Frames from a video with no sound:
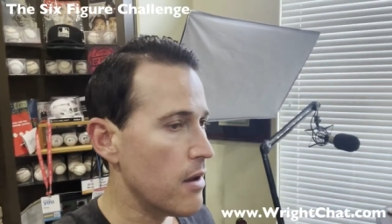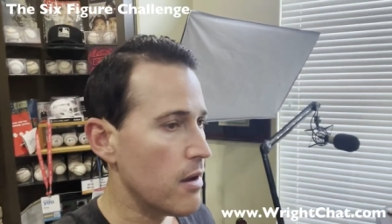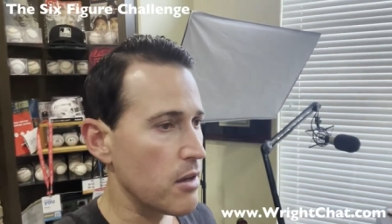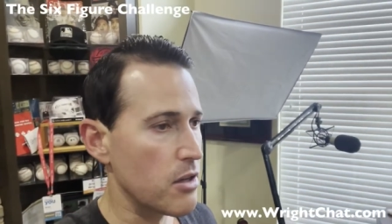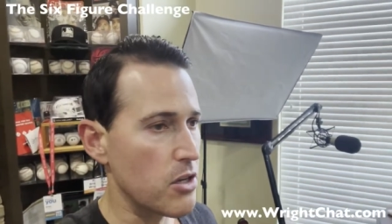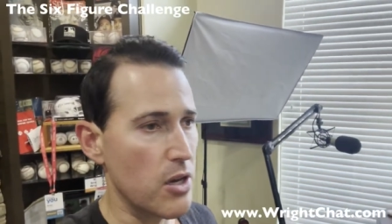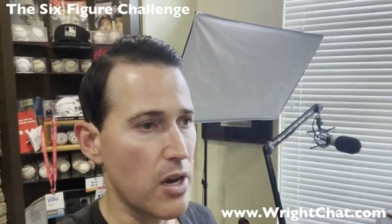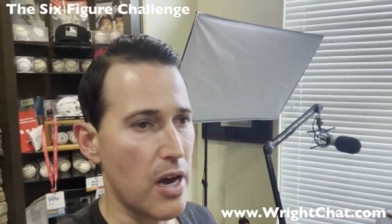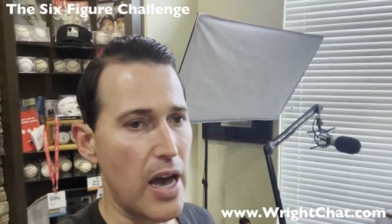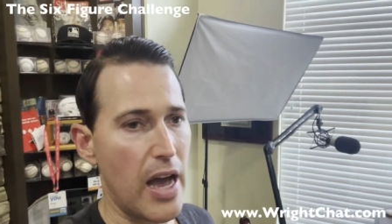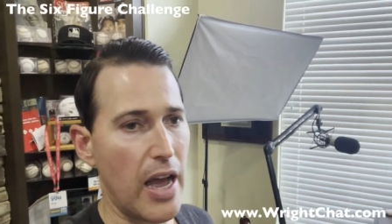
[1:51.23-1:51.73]

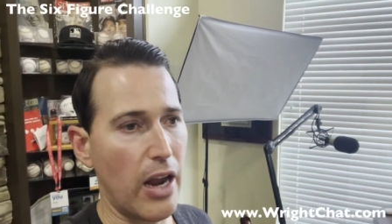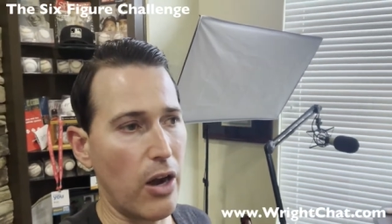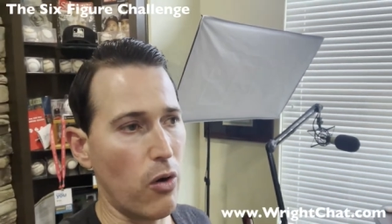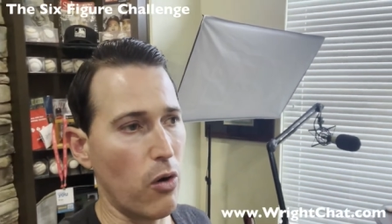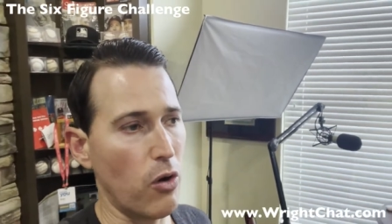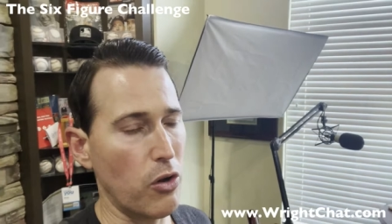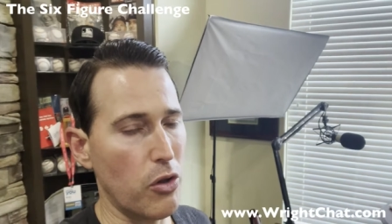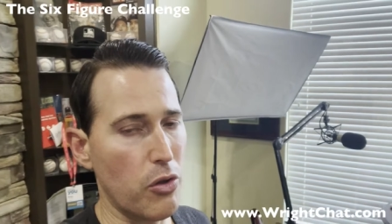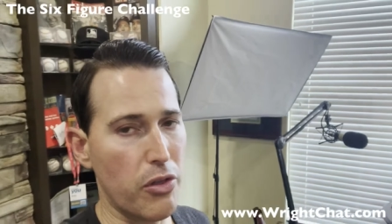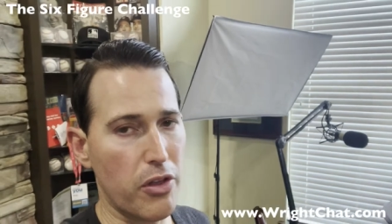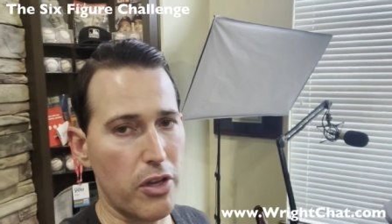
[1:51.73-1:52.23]
you hire
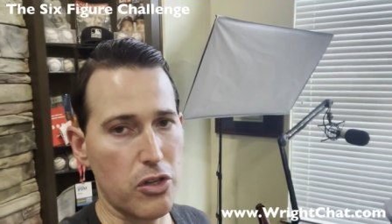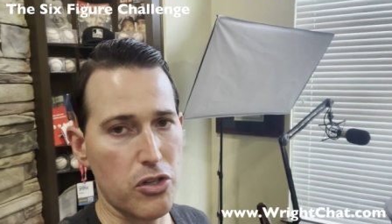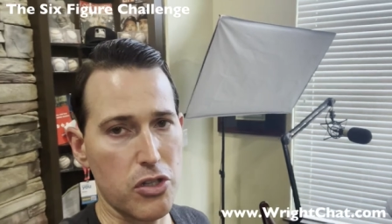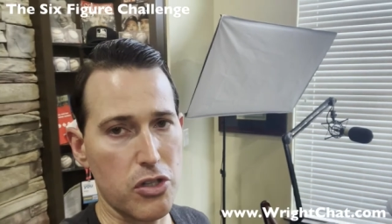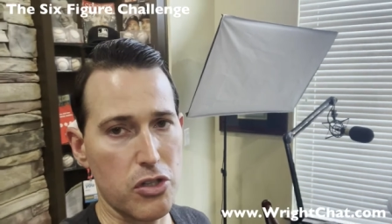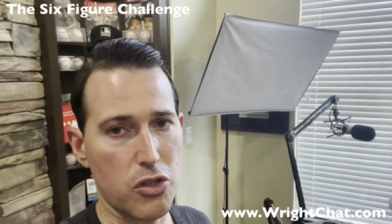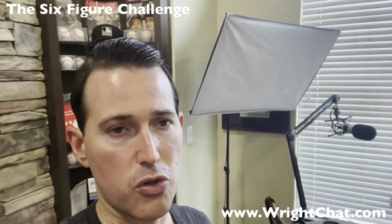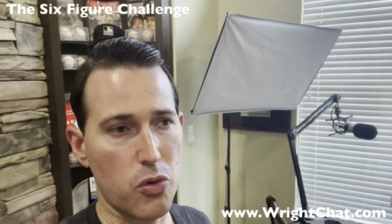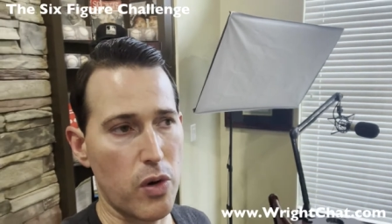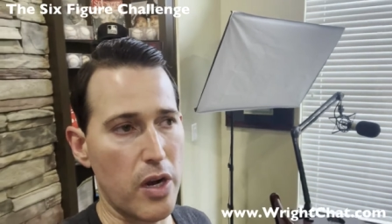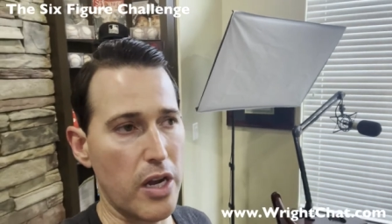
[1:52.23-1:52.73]
her, you think
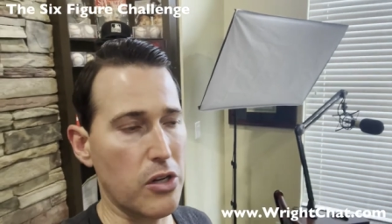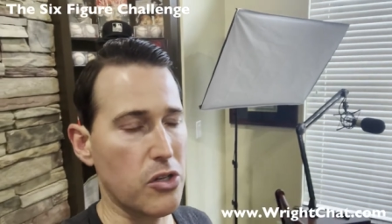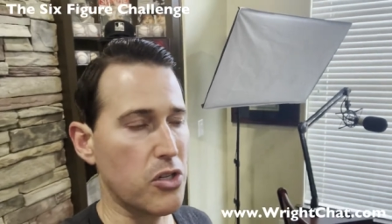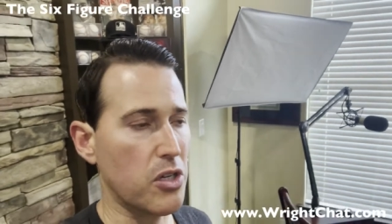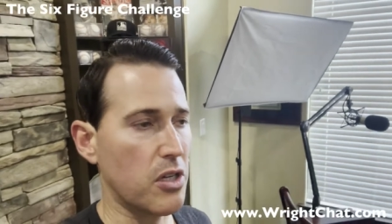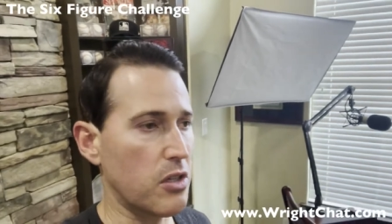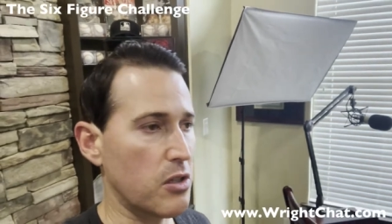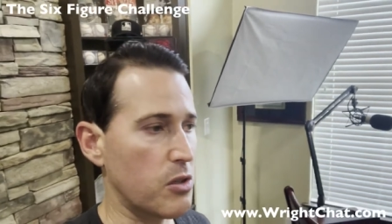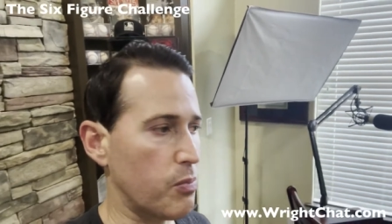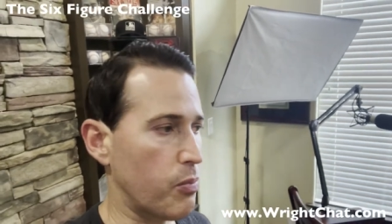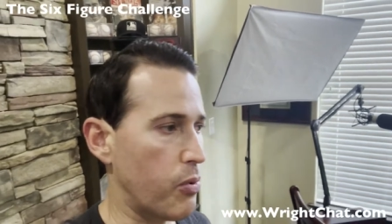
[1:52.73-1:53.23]
she's great, she
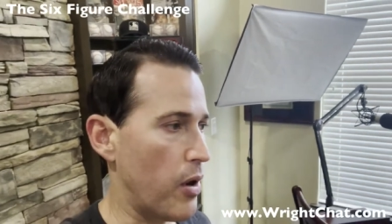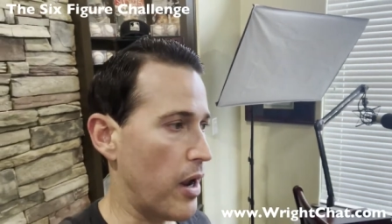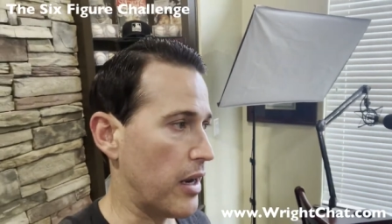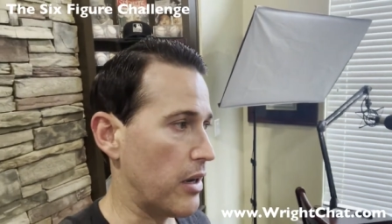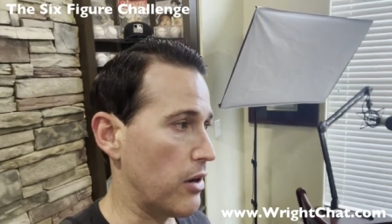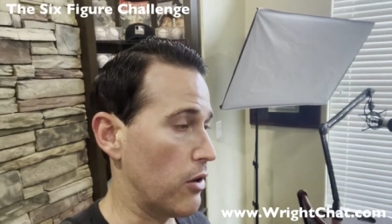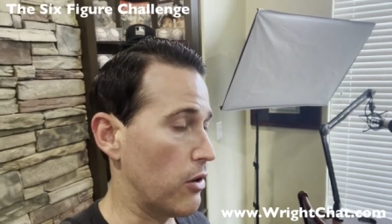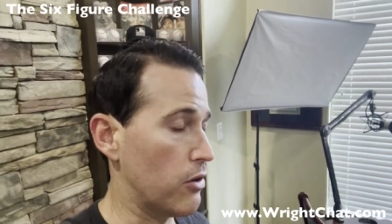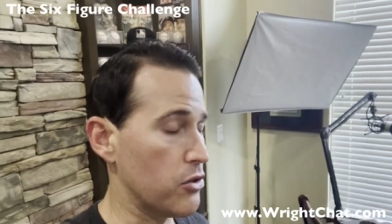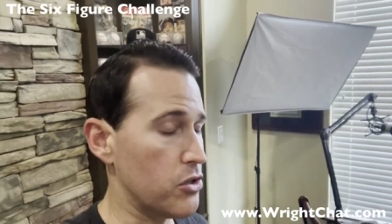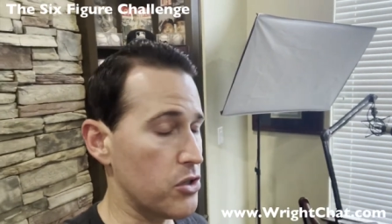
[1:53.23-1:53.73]
gets
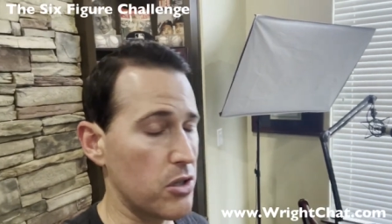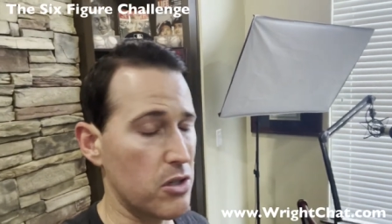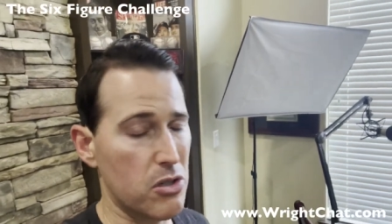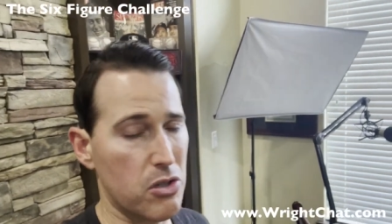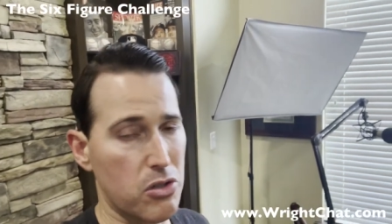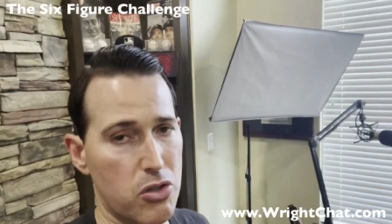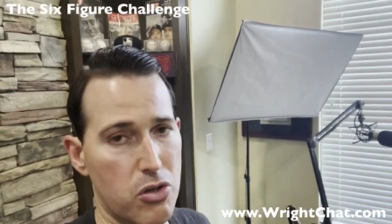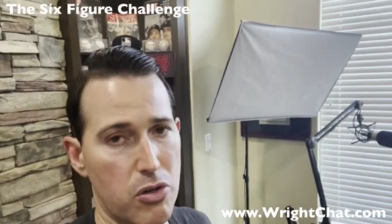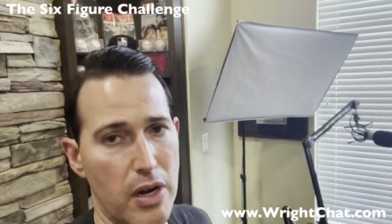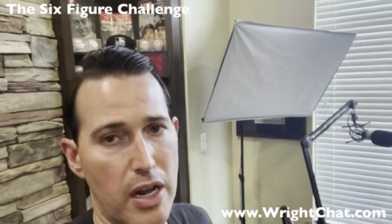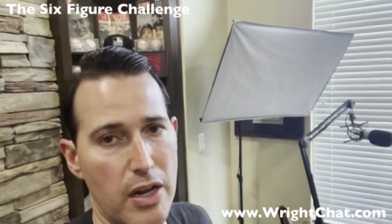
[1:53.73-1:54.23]
pregnant, or she
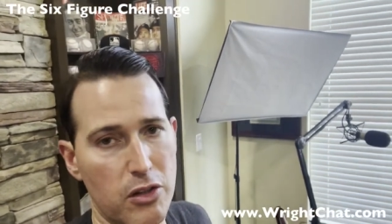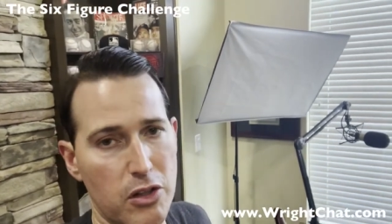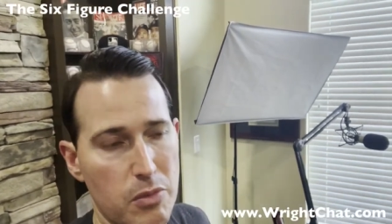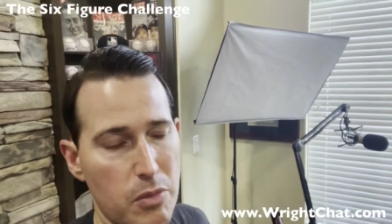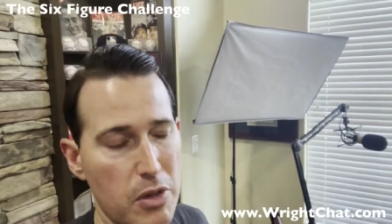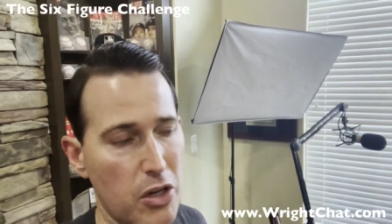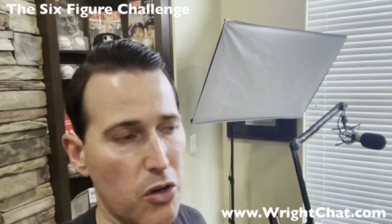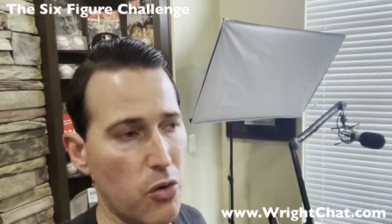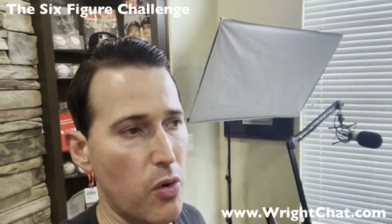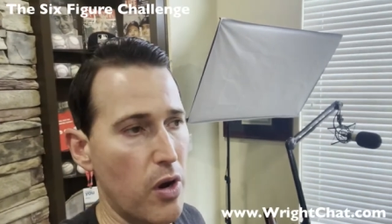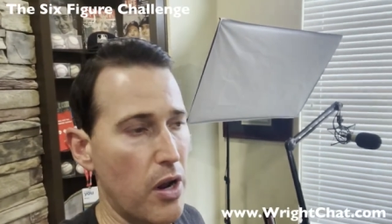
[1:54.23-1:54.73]
doesn't turn out to
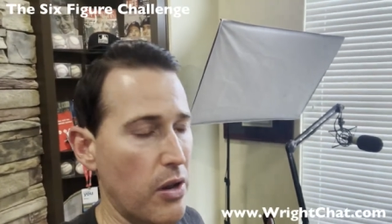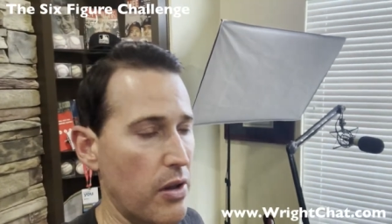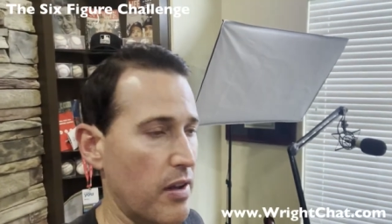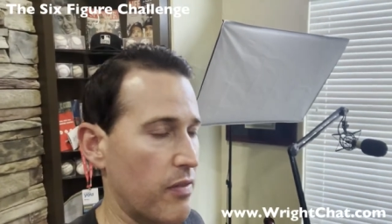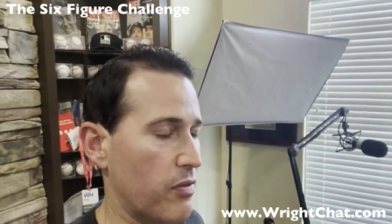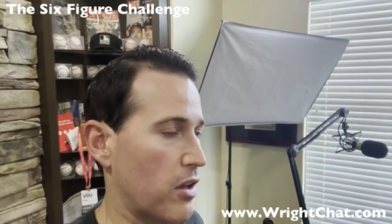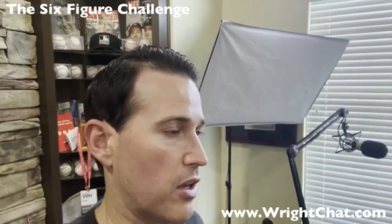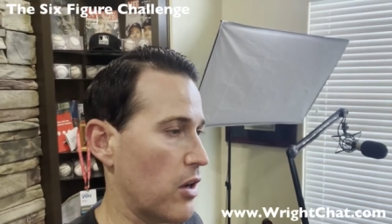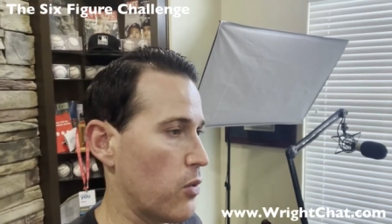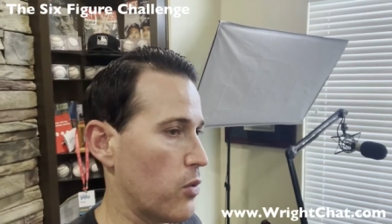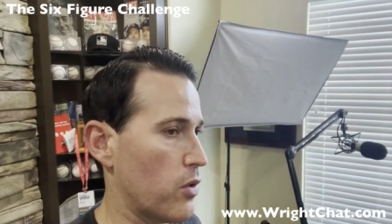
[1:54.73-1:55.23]
be great, you
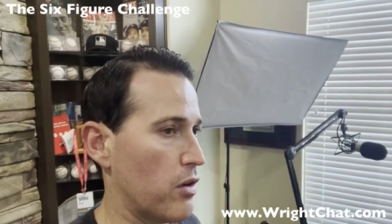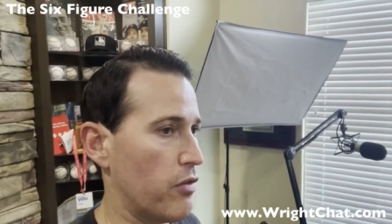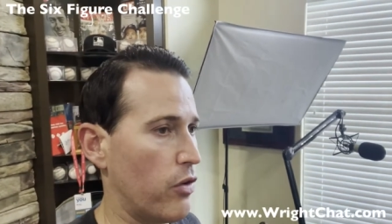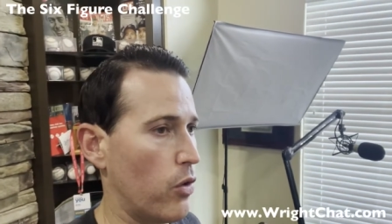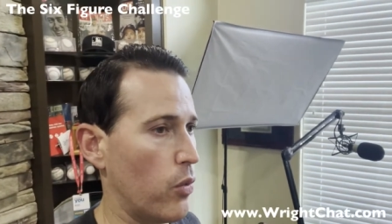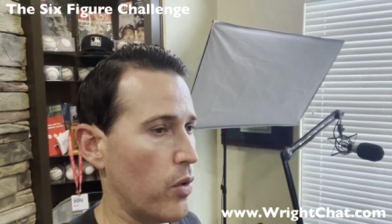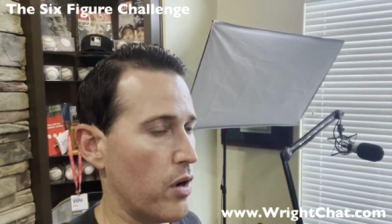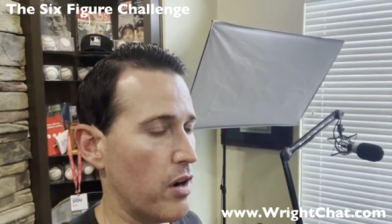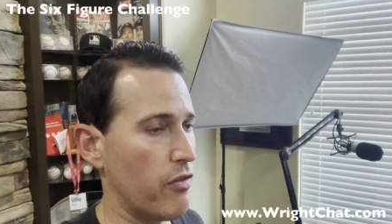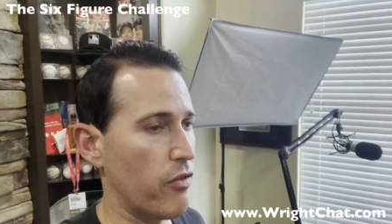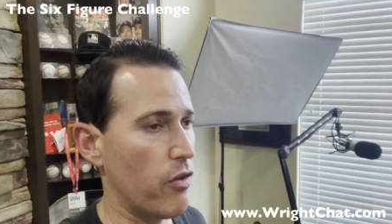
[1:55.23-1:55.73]
have to get rid of her,
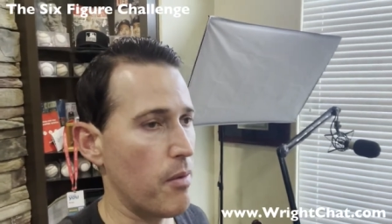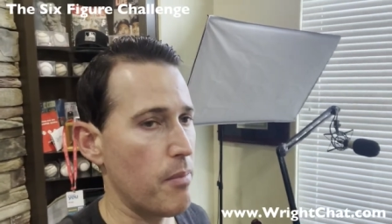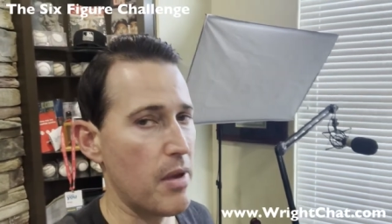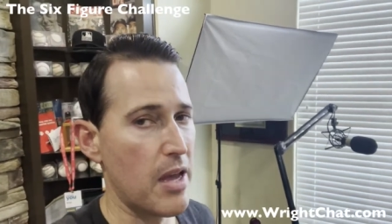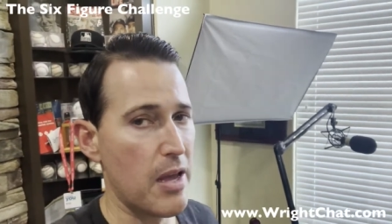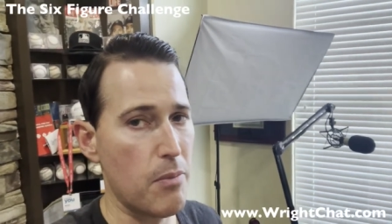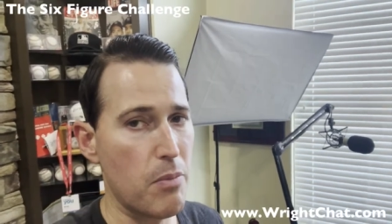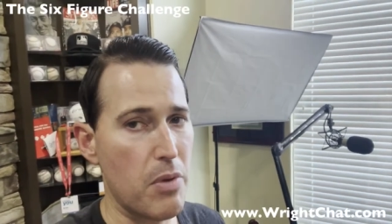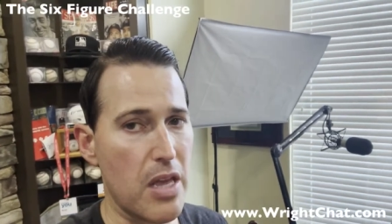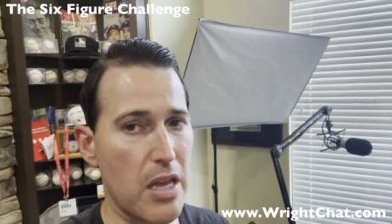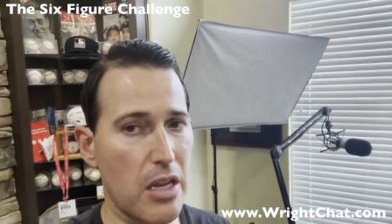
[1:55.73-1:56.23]
whatever it
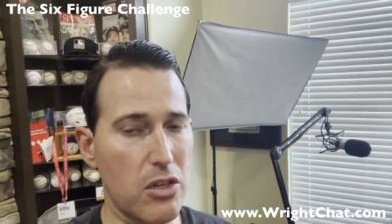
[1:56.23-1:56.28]
may be.